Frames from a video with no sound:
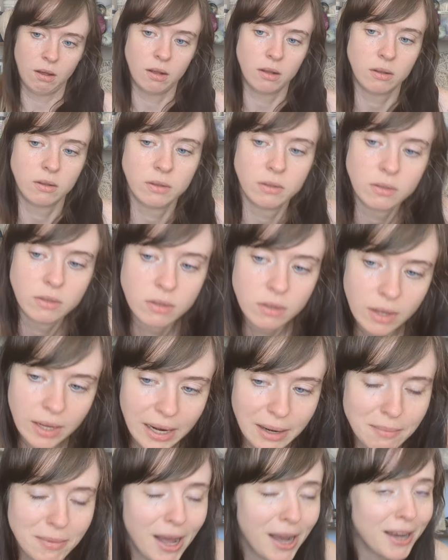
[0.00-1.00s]

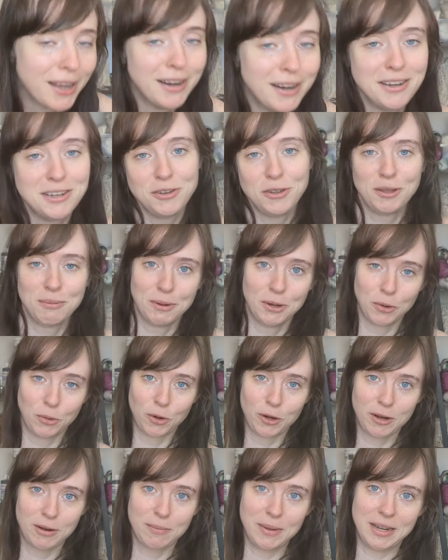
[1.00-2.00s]
And I'm not going to do them in
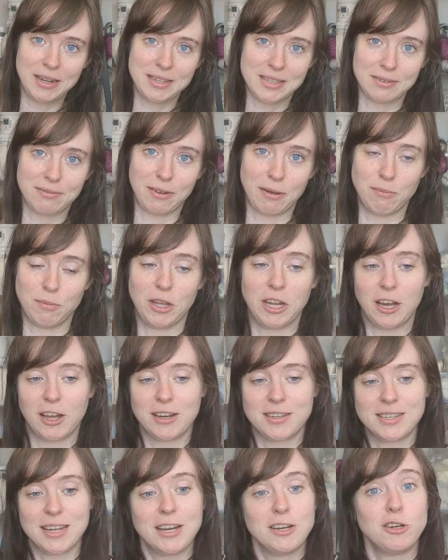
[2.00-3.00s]
order because, if I'm being
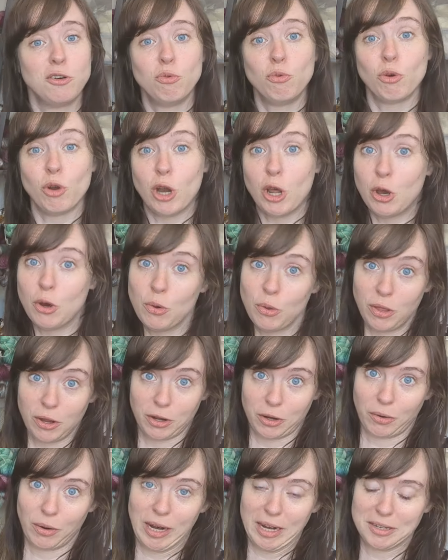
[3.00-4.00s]
honest, I don't know
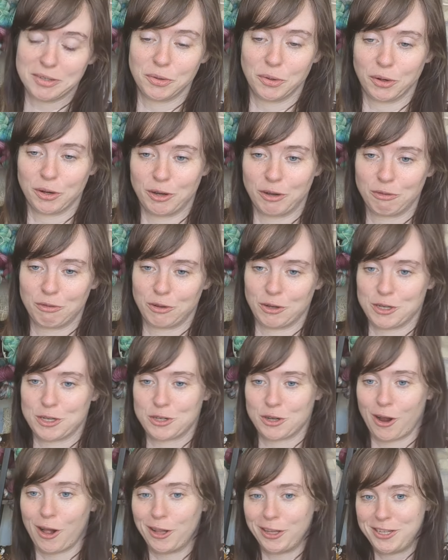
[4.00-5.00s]
the correct order for
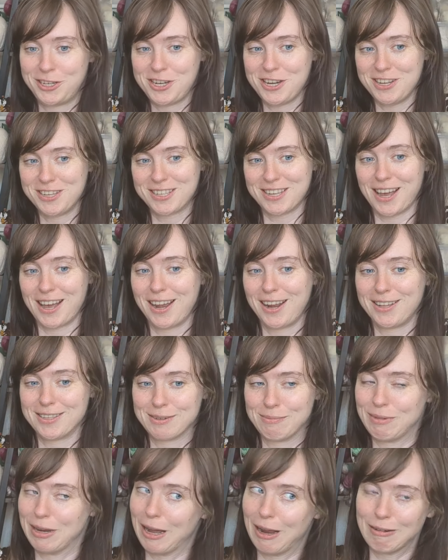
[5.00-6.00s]
astrology
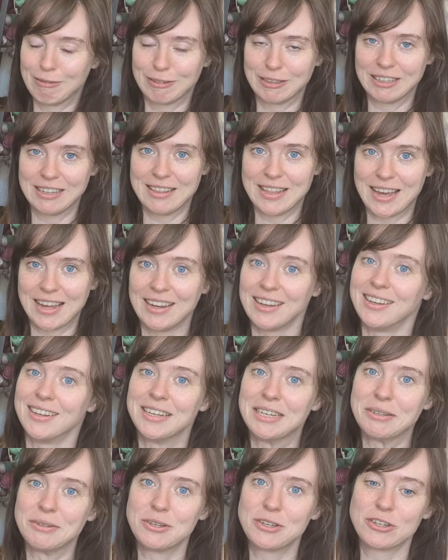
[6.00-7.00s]
signs. I'm not really that
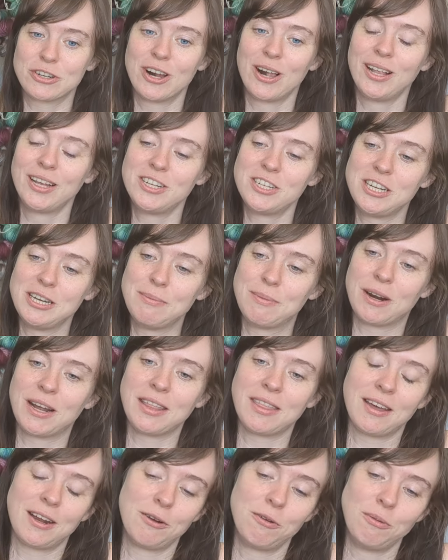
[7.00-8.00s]
into astrology, but
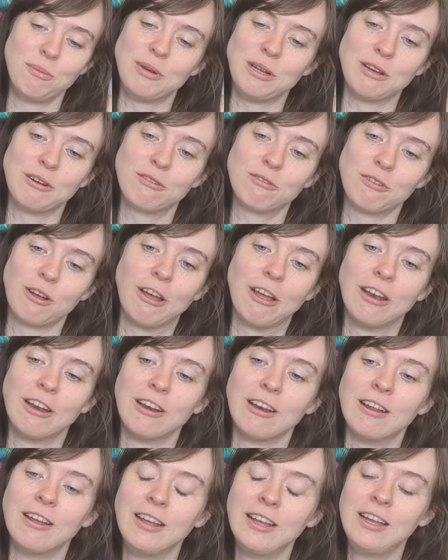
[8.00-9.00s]
I thought it would be a
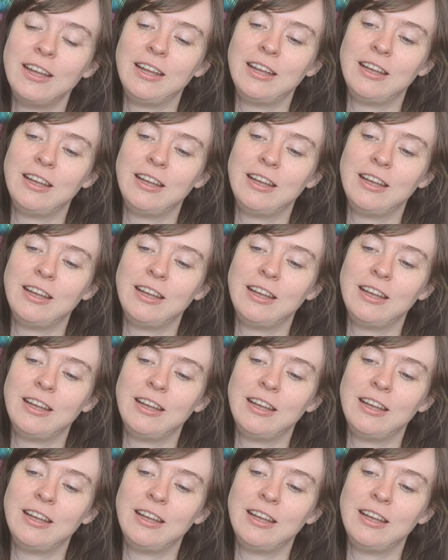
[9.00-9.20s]
fun